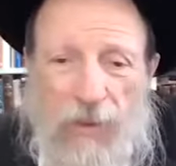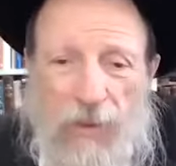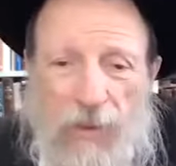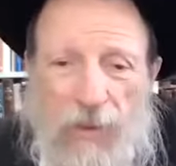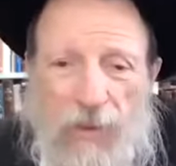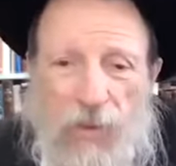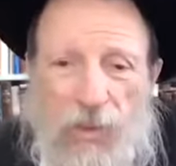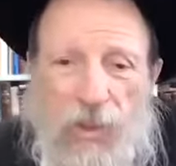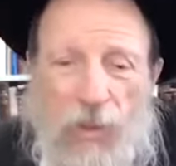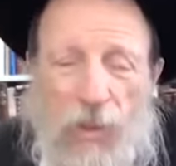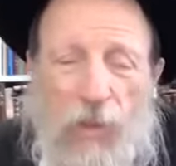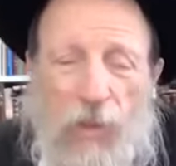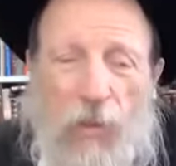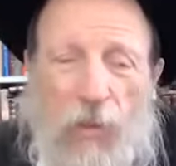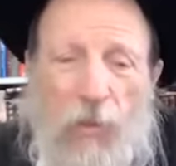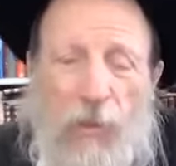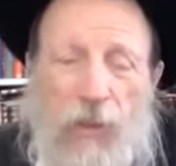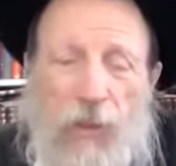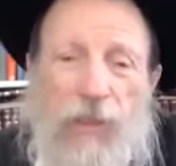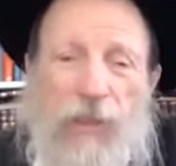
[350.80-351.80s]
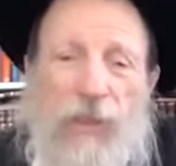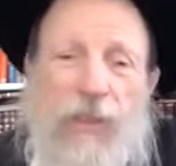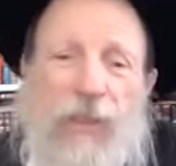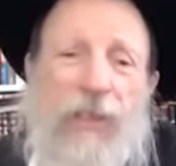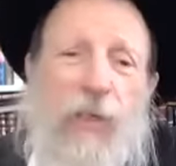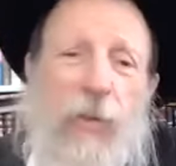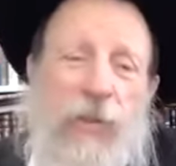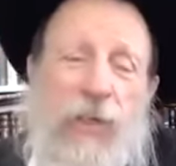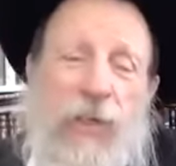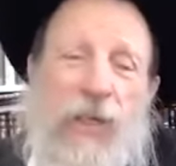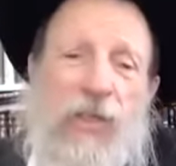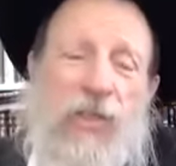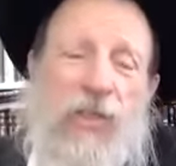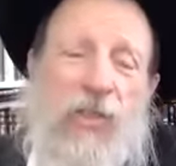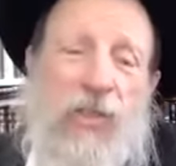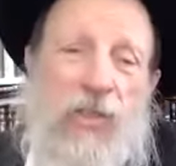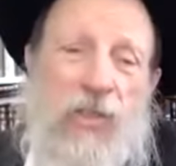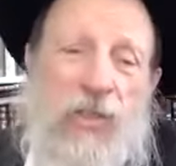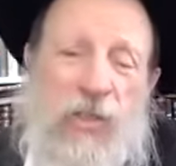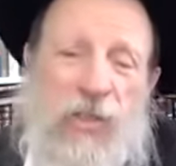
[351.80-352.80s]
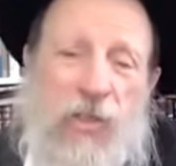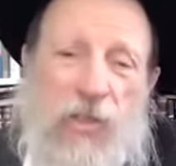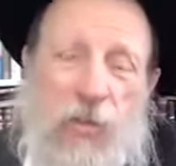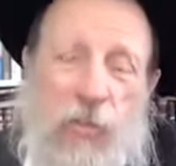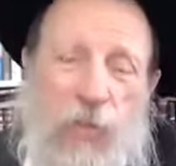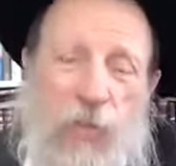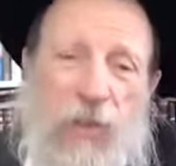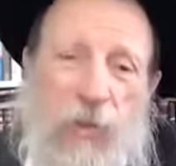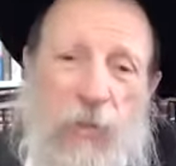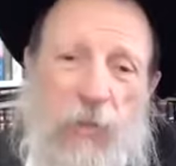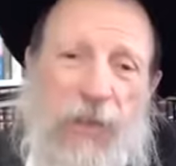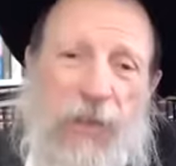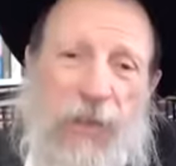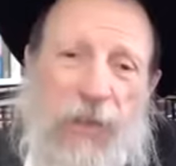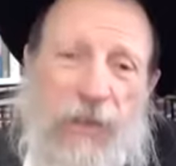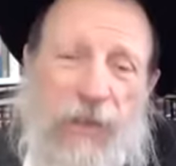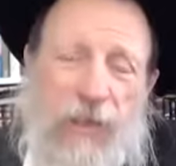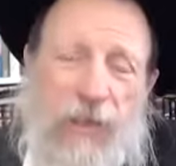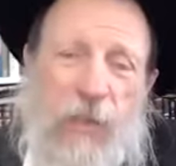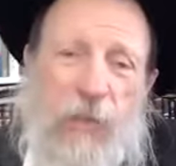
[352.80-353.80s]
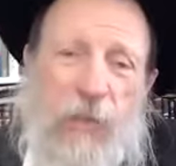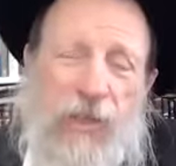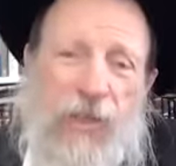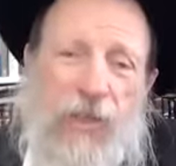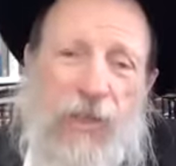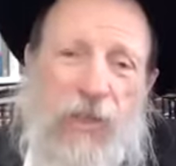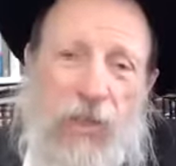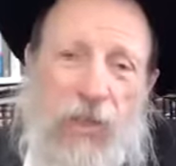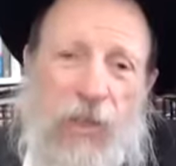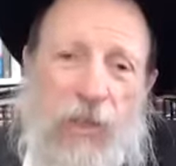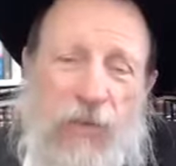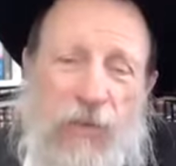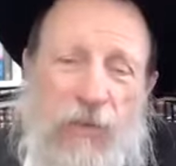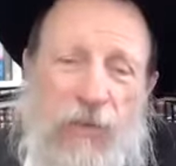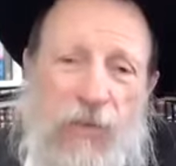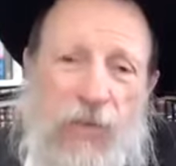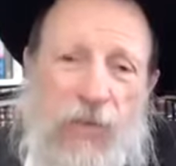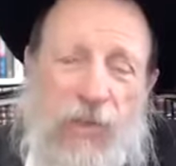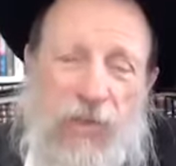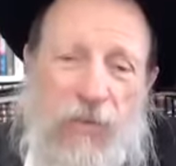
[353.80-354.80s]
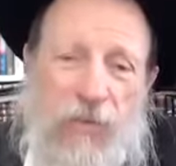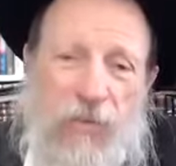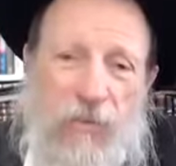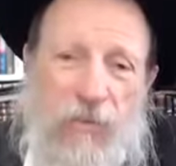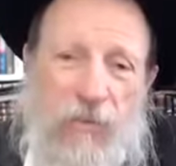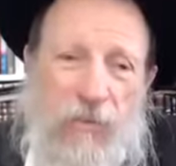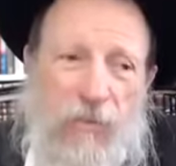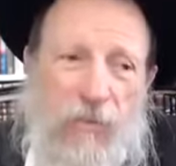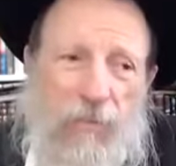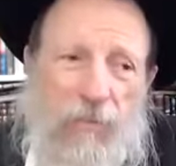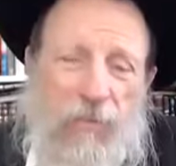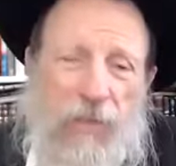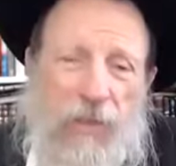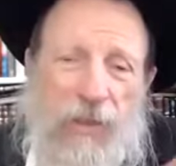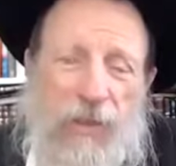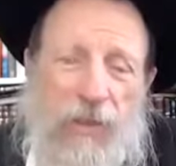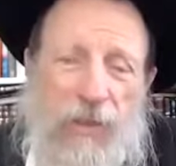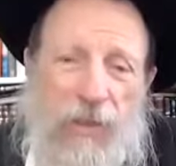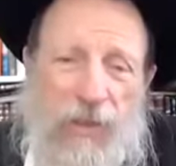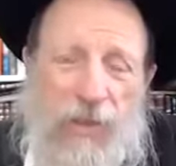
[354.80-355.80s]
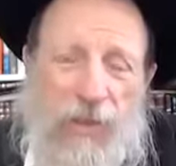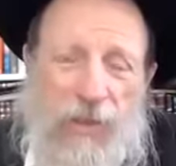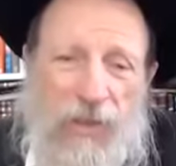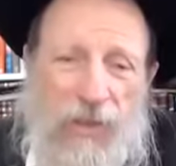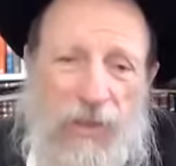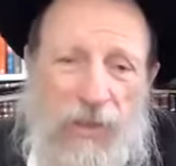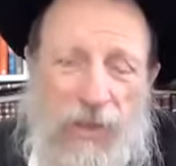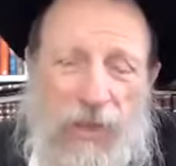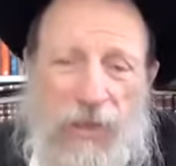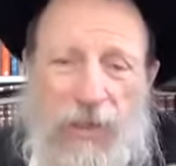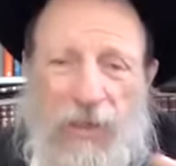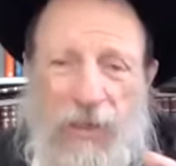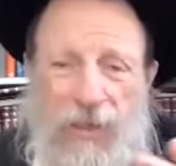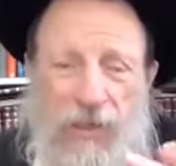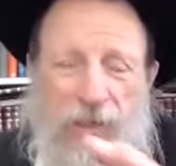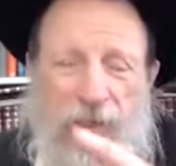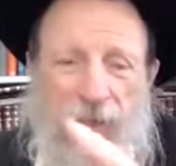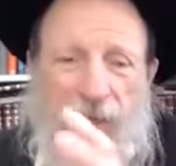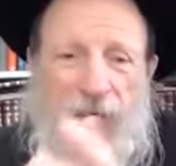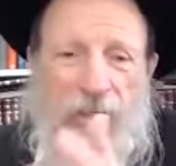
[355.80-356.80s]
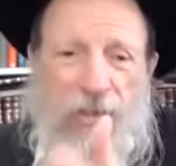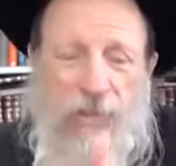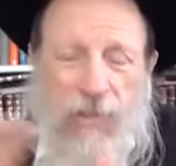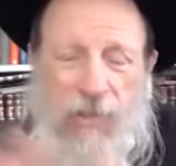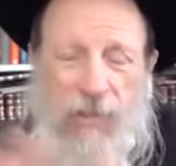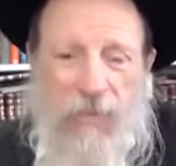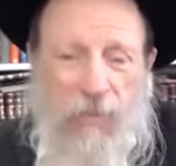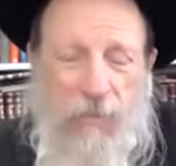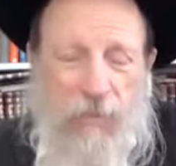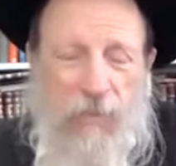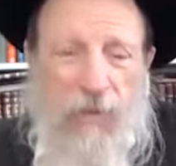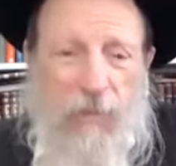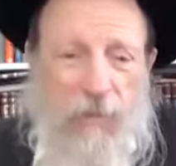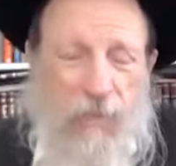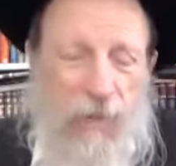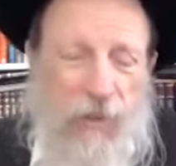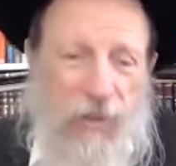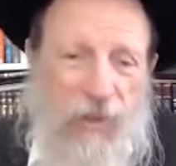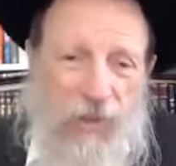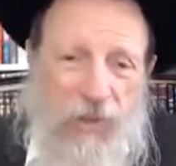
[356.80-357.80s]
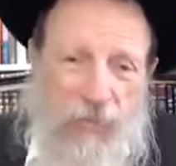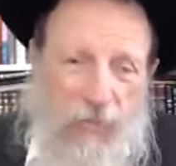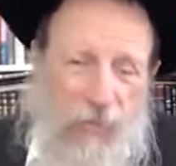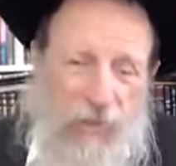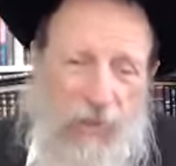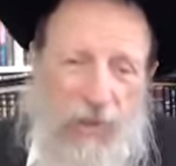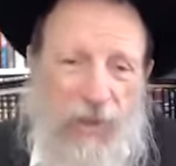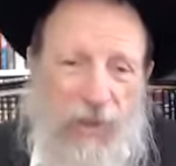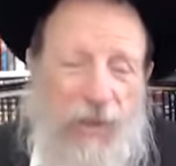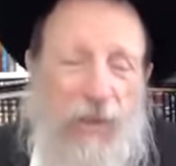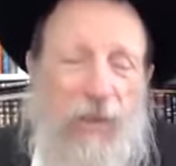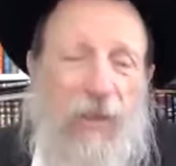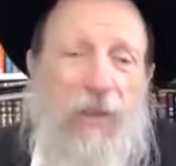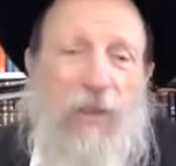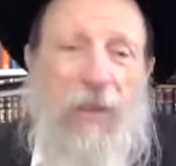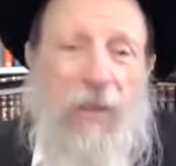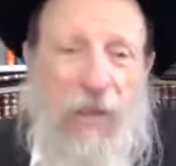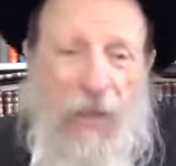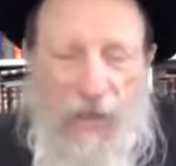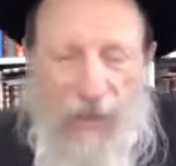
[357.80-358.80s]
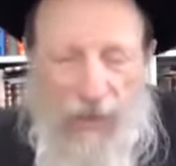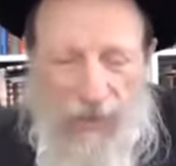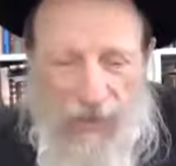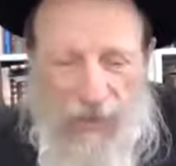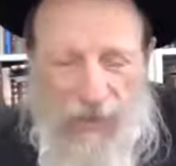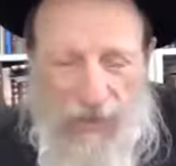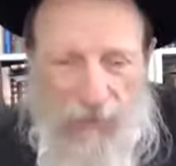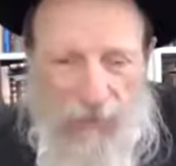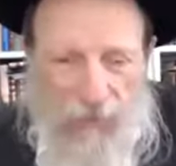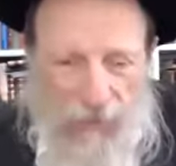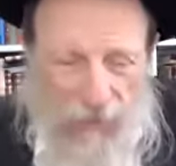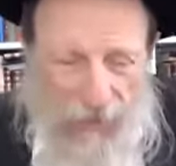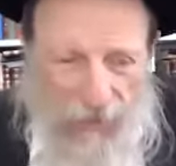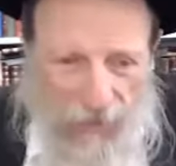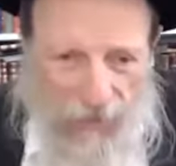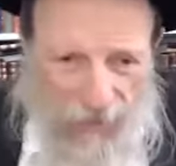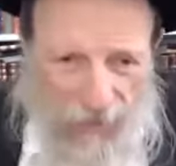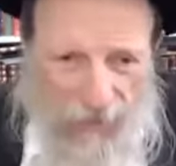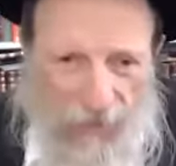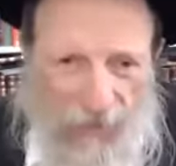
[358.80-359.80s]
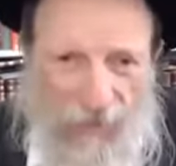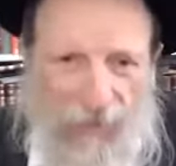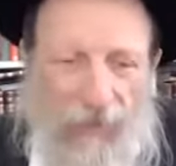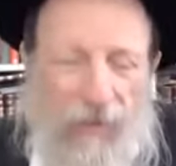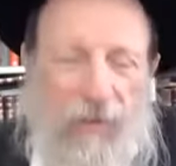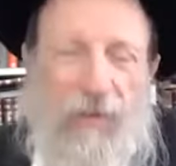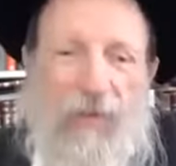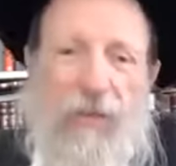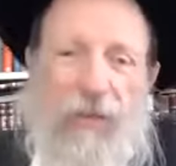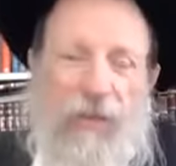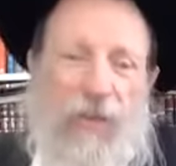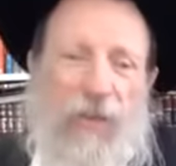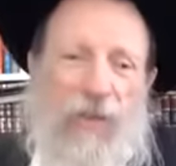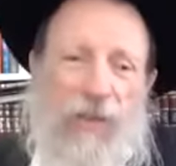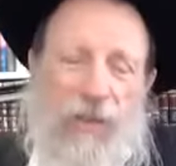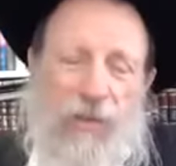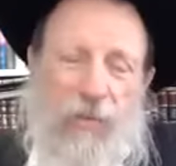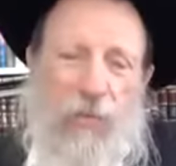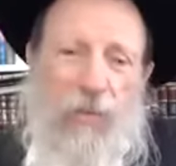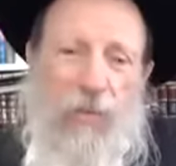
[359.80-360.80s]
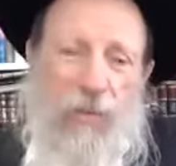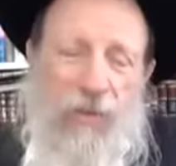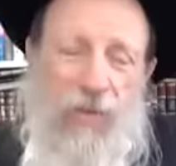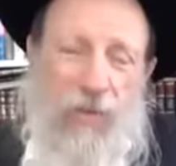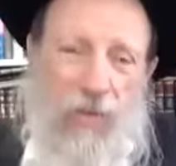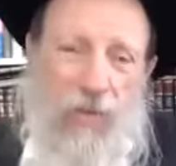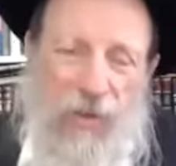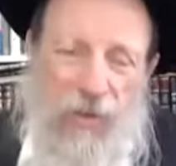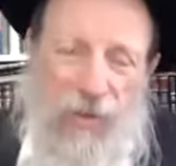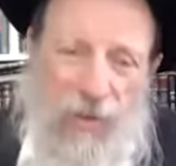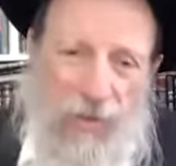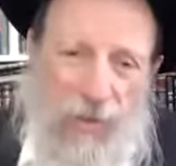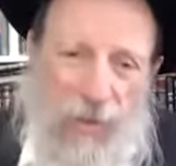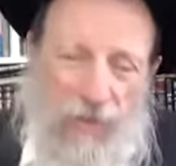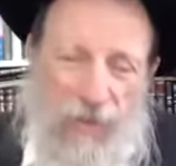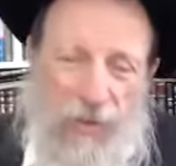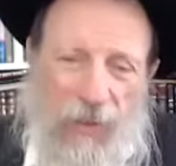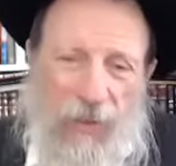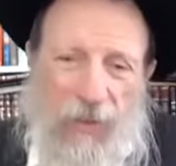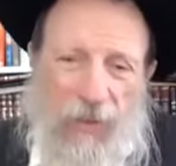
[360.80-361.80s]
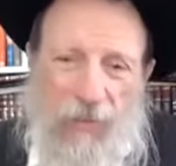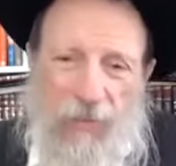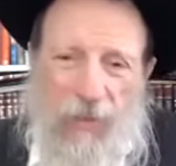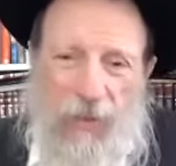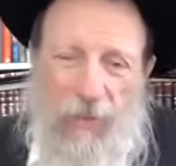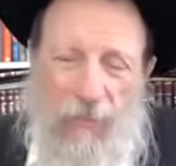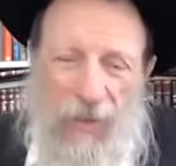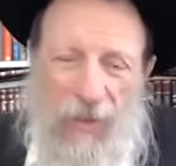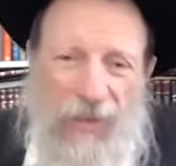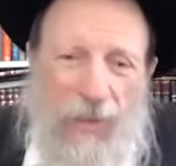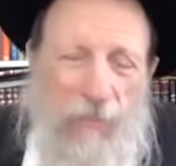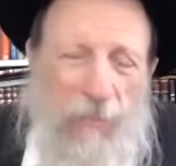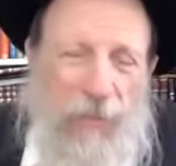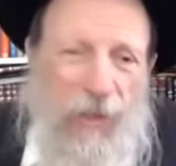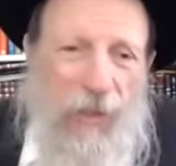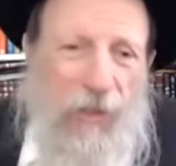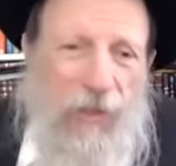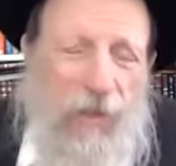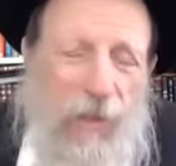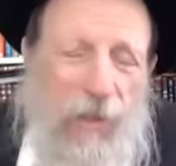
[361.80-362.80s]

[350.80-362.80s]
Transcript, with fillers: So he liquidates this rich man liquidates all of his money that he's got, and he has big bunches of money, and he has a uh, he has a what is called a, a money belt,